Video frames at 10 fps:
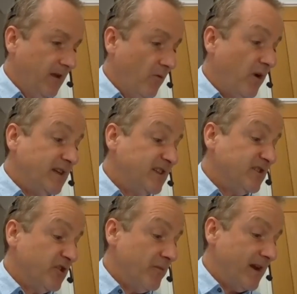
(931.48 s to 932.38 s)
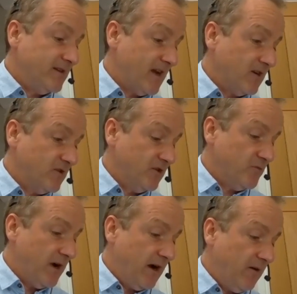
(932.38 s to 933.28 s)
Well, it is illuminating actually as
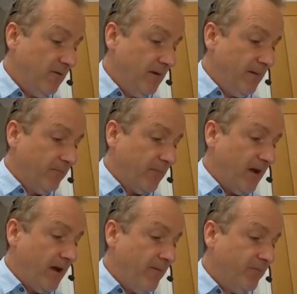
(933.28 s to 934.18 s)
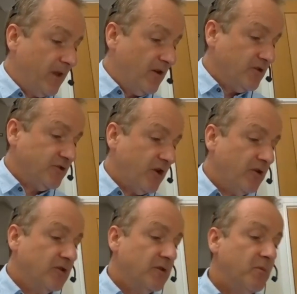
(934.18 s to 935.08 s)
well.
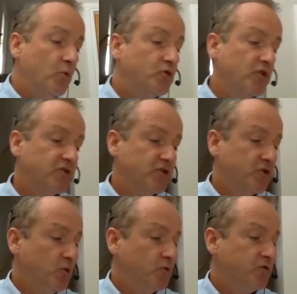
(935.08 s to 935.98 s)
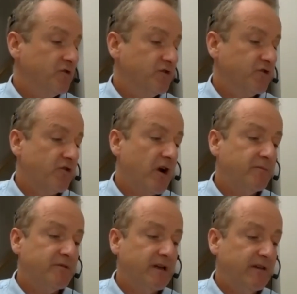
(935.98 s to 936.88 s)
So Lord Justice Coulson
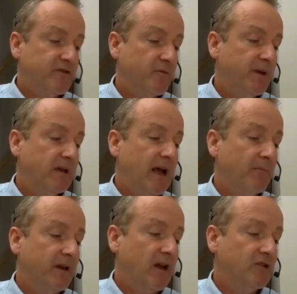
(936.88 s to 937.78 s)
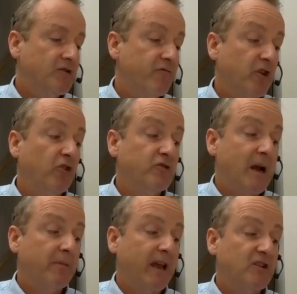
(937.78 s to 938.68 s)
describes the leave to appeal application, the recusal
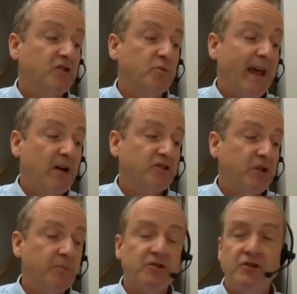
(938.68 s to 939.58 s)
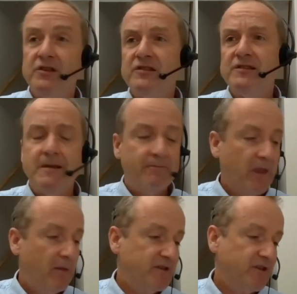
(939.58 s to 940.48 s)
application, as without substance,
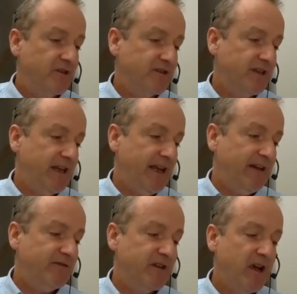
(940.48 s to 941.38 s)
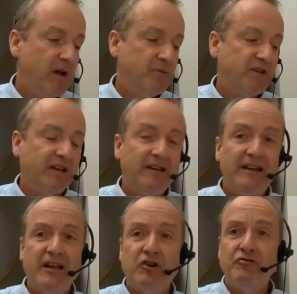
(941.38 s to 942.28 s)
misconceived,
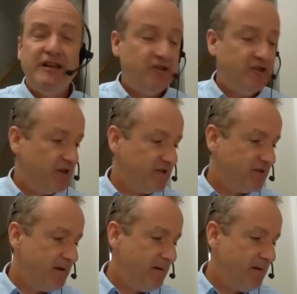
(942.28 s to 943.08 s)
particularly egregious,